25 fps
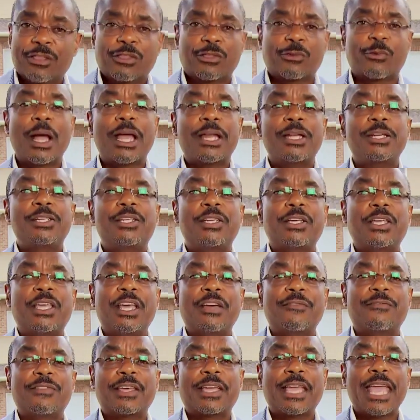threatened to
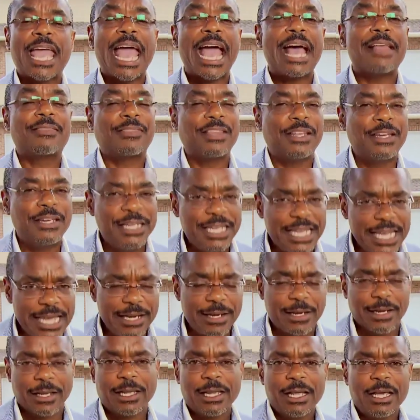give the cat the
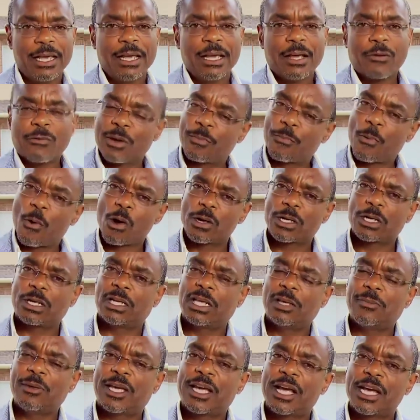needle,
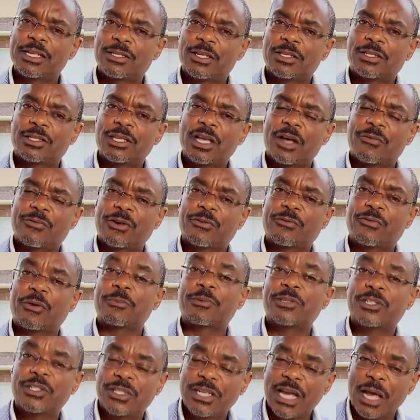reportedly because it suffered
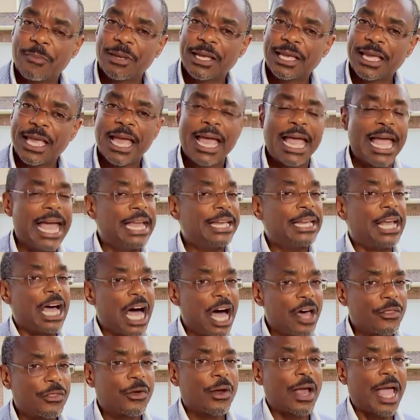from stomach and
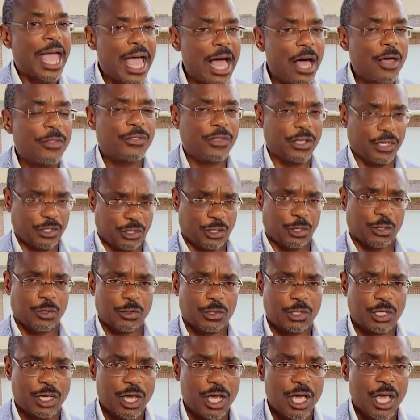other health
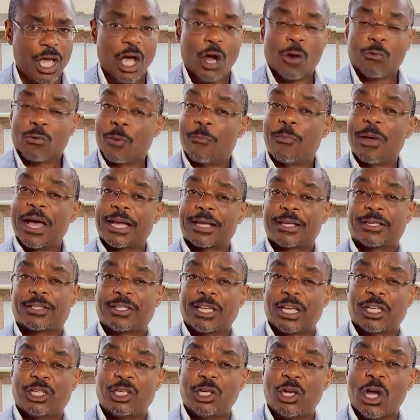issues. Rebecca
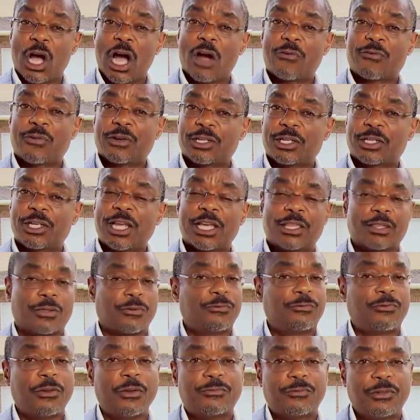says she offered to take
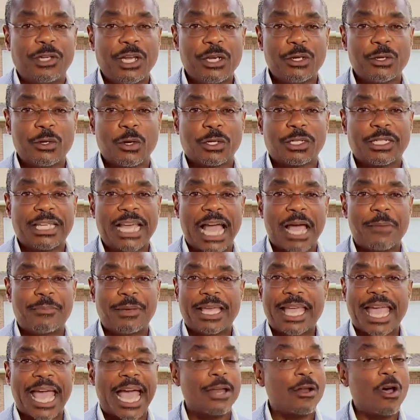the 15 year old
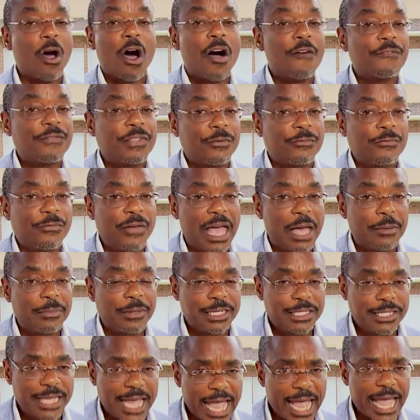tabby cat off the
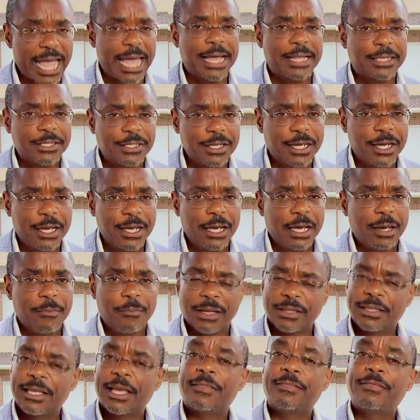family's hands,
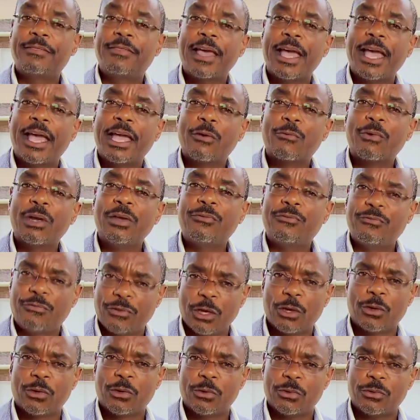but that they
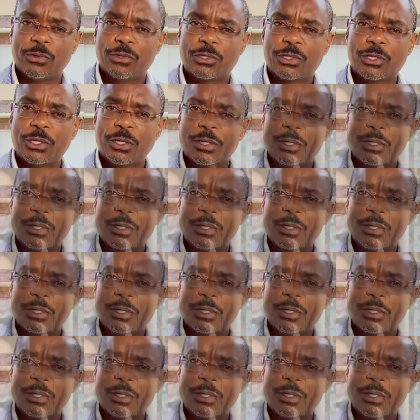refused.